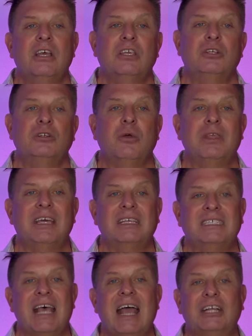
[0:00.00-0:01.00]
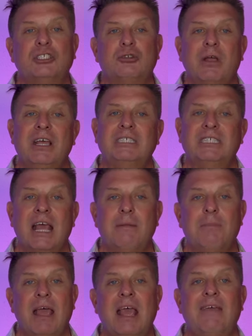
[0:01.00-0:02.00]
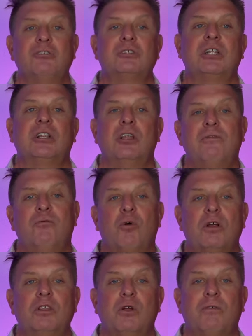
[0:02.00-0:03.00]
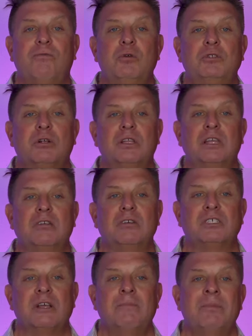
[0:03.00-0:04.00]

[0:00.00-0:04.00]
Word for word: you'll know the exact traits and behaviors to look for in your future leaders,